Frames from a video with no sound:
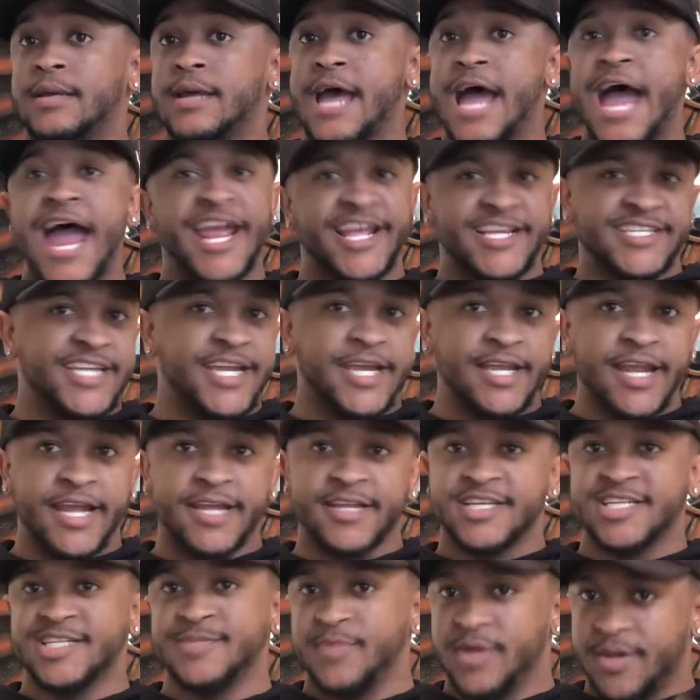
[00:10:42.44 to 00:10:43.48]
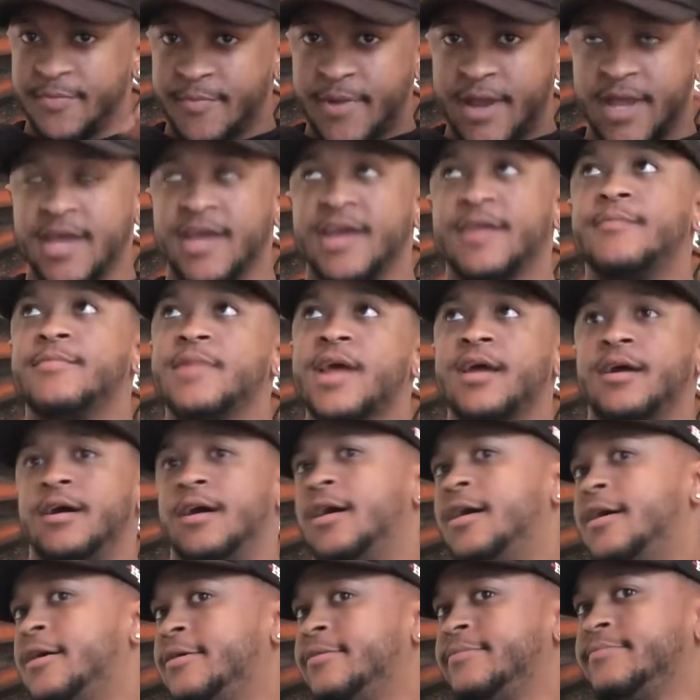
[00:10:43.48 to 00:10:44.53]
didn't say it like this, but in my head, I'm like,
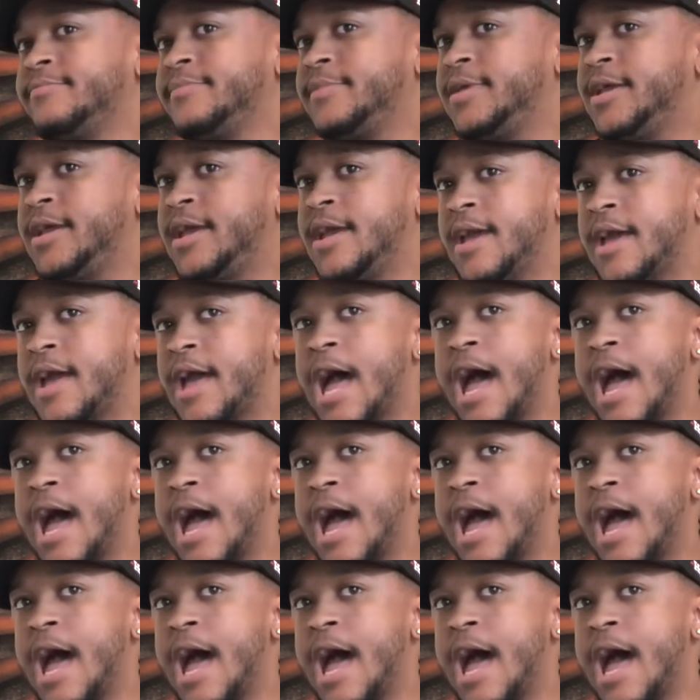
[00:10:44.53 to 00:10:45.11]
yeah,